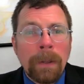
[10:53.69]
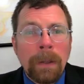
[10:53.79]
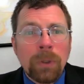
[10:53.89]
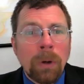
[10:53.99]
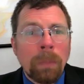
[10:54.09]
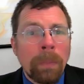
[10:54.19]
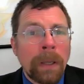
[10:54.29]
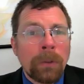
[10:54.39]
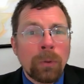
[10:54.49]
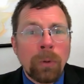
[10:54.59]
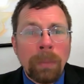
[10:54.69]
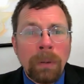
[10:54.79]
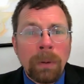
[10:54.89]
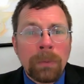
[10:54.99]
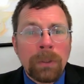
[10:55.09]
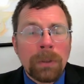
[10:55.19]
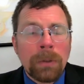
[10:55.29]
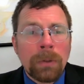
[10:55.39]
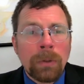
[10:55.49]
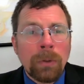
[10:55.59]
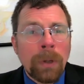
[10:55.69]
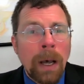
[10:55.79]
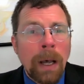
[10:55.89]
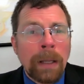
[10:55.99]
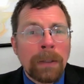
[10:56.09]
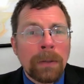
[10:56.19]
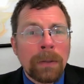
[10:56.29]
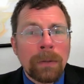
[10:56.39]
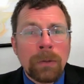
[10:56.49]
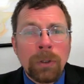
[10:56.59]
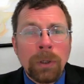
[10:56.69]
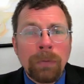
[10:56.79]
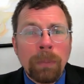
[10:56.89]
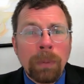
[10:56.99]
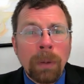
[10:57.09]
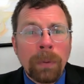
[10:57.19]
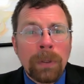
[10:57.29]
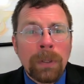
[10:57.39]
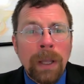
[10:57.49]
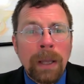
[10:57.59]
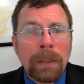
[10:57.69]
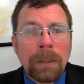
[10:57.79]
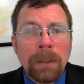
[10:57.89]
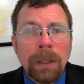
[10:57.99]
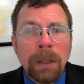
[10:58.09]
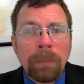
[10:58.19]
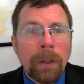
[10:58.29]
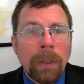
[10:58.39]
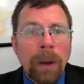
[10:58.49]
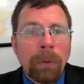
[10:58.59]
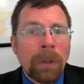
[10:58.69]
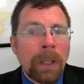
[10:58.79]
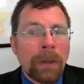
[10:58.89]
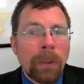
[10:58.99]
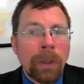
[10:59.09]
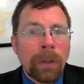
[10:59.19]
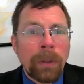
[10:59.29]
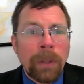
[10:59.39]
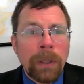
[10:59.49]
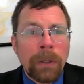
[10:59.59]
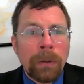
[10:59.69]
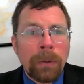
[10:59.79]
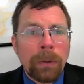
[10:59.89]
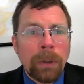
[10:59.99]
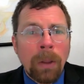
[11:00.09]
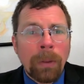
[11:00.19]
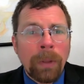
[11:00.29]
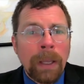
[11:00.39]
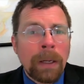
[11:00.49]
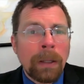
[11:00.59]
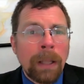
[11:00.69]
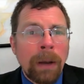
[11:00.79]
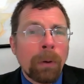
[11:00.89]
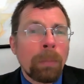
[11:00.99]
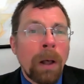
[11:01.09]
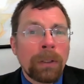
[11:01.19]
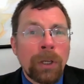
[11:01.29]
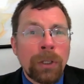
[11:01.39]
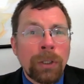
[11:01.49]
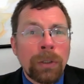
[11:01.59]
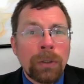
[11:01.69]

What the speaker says: So mandatory minimums do not serve the purpose that we like to think that they do, other than allowing politicians